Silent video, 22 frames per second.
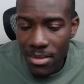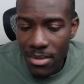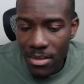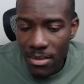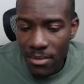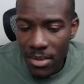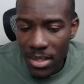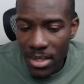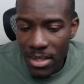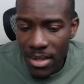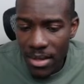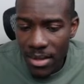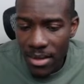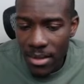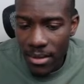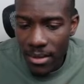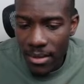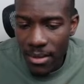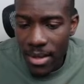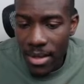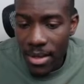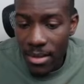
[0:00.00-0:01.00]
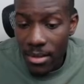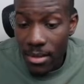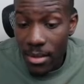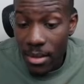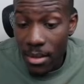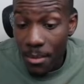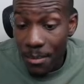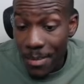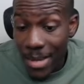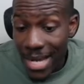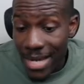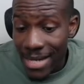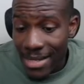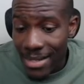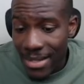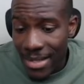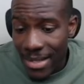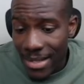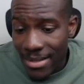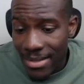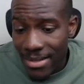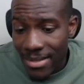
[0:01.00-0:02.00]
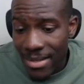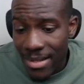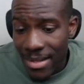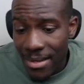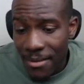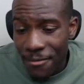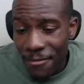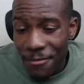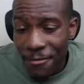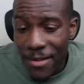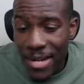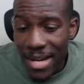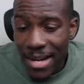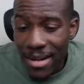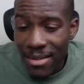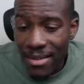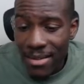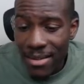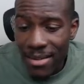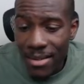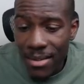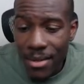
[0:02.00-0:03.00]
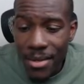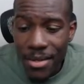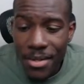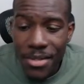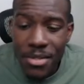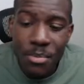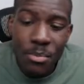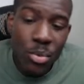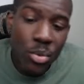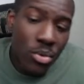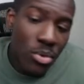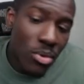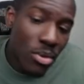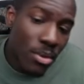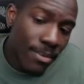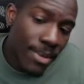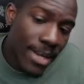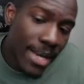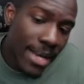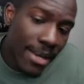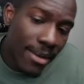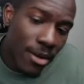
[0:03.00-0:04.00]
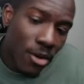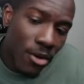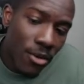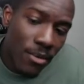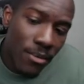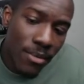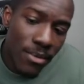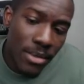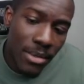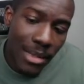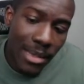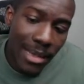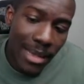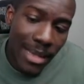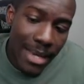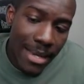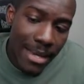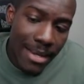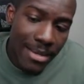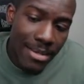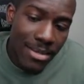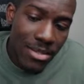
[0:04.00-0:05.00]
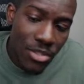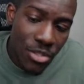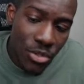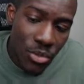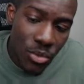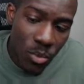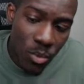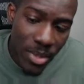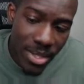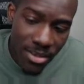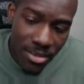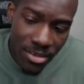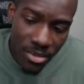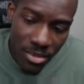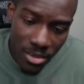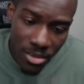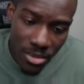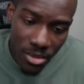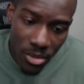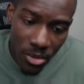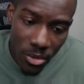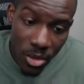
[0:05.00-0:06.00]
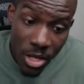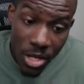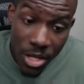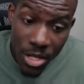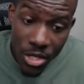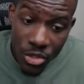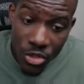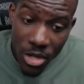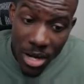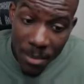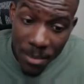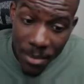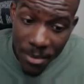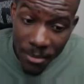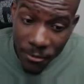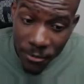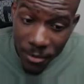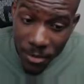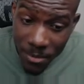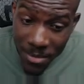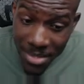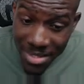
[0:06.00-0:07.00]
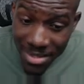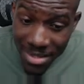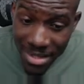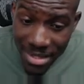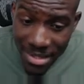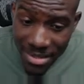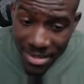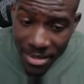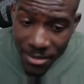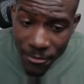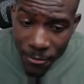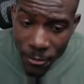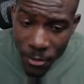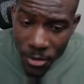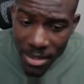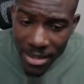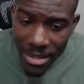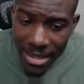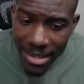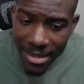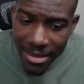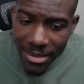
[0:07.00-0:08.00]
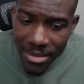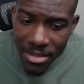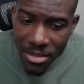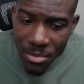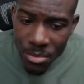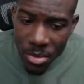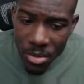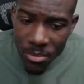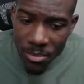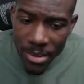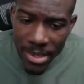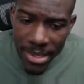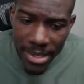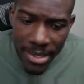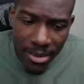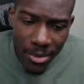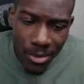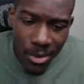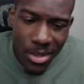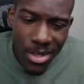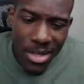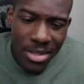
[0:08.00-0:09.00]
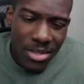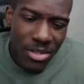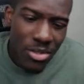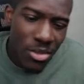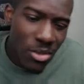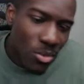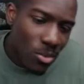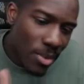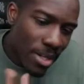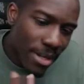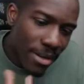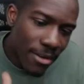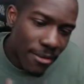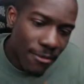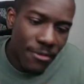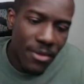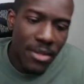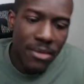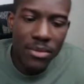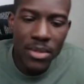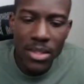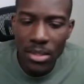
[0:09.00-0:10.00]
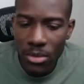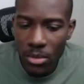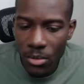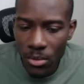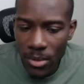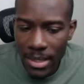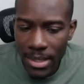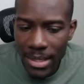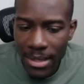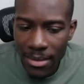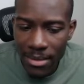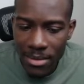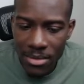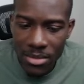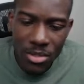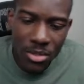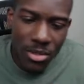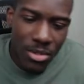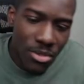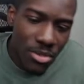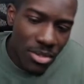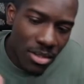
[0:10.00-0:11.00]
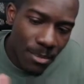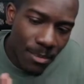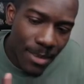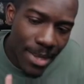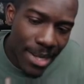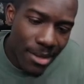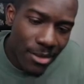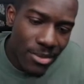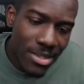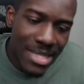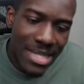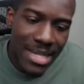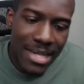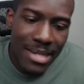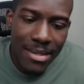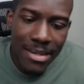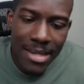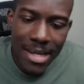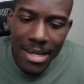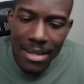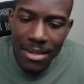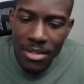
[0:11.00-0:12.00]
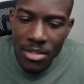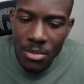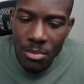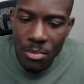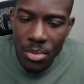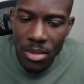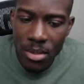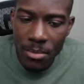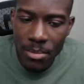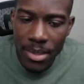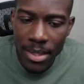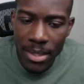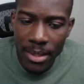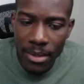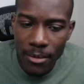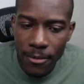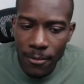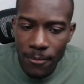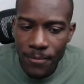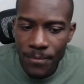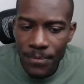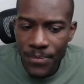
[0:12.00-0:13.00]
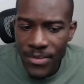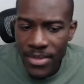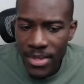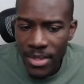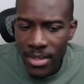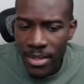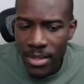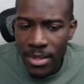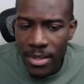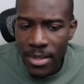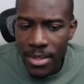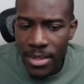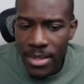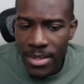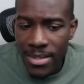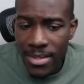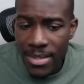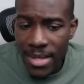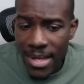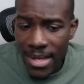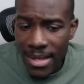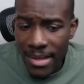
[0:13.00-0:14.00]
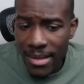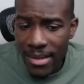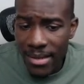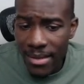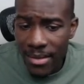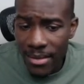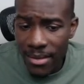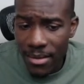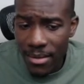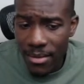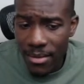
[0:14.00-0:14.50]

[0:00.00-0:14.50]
of the year, the commodity has seen fairly large pullback over the last 2 weeks or so, dropping from $64 per pound to around $53, so losing about $10 per pound. Second,